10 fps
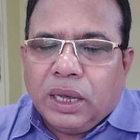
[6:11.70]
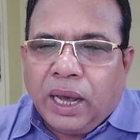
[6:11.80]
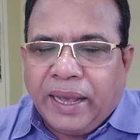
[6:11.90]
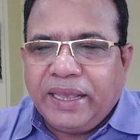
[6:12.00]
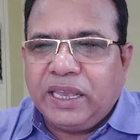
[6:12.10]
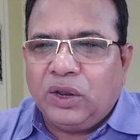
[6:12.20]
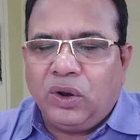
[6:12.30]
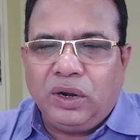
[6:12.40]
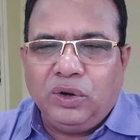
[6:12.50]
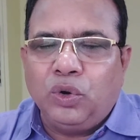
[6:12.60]
I
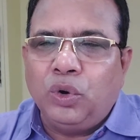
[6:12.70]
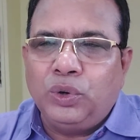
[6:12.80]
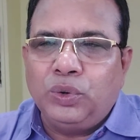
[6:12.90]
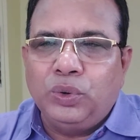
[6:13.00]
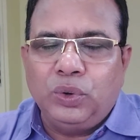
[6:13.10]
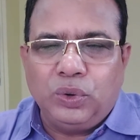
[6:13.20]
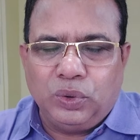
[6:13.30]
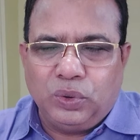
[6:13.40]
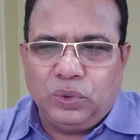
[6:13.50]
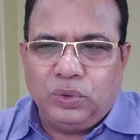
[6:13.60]
cannot go to,
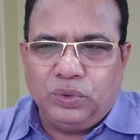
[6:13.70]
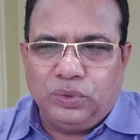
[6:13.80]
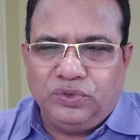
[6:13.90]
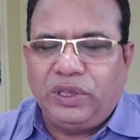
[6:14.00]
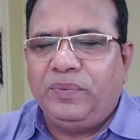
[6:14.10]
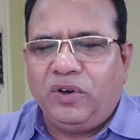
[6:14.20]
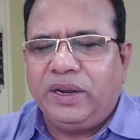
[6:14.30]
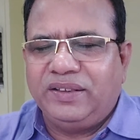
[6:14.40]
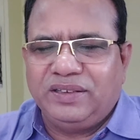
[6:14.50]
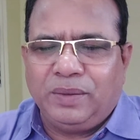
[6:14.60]
say for
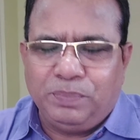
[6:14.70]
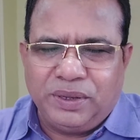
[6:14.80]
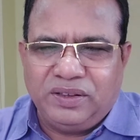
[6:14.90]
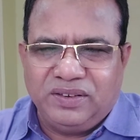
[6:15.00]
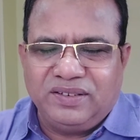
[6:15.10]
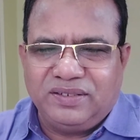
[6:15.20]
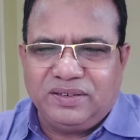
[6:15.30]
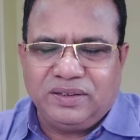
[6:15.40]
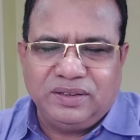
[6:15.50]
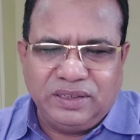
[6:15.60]
example,
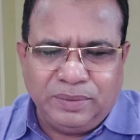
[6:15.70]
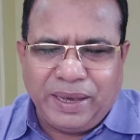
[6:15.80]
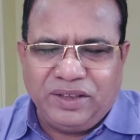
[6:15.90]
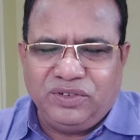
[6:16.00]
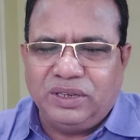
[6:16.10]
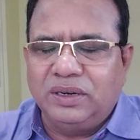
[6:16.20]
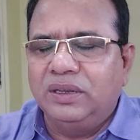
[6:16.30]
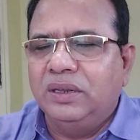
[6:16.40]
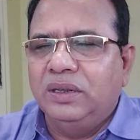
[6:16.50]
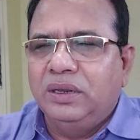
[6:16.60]
just
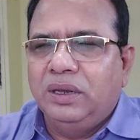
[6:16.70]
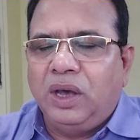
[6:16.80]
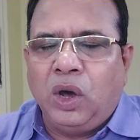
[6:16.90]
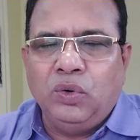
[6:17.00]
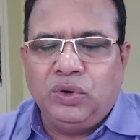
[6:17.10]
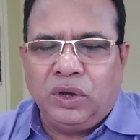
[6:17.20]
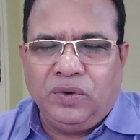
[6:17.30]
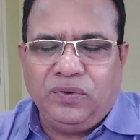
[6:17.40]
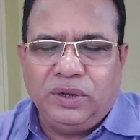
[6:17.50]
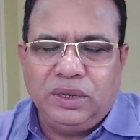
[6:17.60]
imagine out
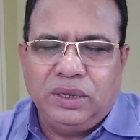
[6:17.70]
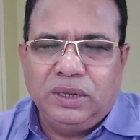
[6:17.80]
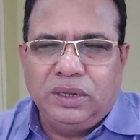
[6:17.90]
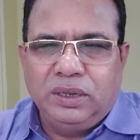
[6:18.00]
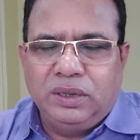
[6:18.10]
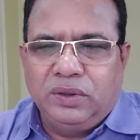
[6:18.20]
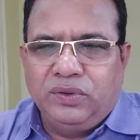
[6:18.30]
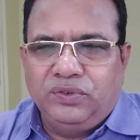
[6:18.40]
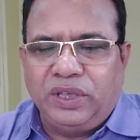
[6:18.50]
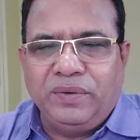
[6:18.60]
of
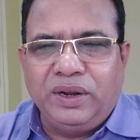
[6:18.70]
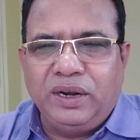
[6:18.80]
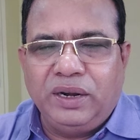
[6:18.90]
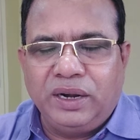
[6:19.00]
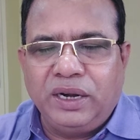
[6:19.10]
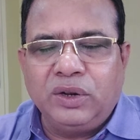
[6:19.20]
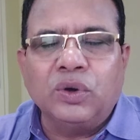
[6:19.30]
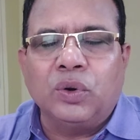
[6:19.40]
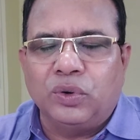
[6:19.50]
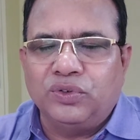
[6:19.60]
700
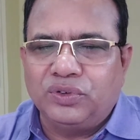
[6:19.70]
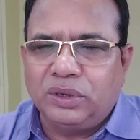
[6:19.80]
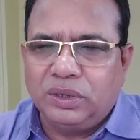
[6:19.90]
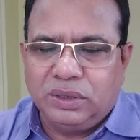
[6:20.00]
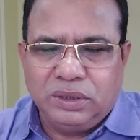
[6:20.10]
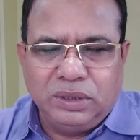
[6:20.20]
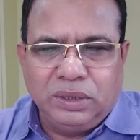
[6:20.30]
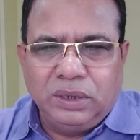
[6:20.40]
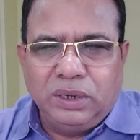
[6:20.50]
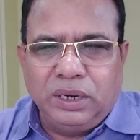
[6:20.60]
crores,
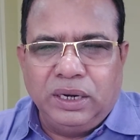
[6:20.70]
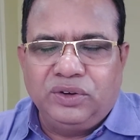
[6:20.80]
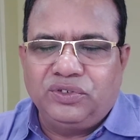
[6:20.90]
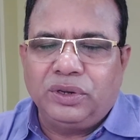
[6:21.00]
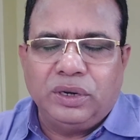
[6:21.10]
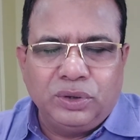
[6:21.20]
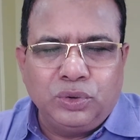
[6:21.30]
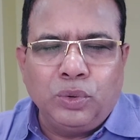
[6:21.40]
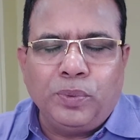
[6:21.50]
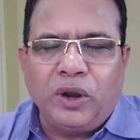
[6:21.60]
it's
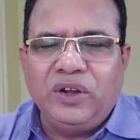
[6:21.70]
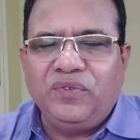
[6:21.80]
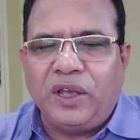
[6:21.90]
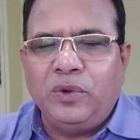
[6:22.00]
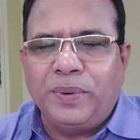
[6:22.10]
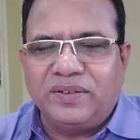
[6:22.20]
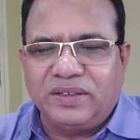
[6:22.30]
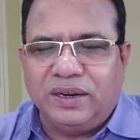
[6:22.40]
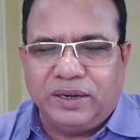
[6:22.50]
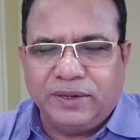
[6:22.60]

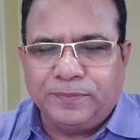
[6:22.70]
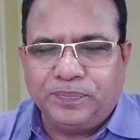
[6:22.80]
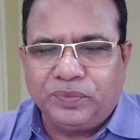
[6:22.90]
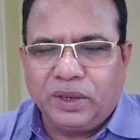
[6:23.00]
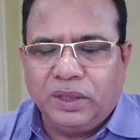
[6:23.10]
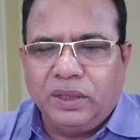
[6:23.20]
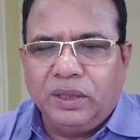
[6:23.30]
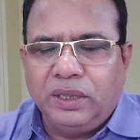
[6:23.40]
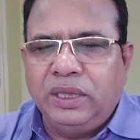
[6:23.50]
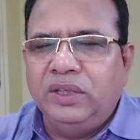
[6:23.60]
2.5%
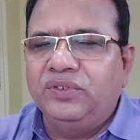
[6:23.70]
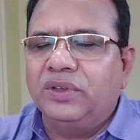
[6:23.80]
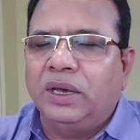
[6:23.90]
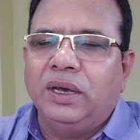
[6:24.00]
is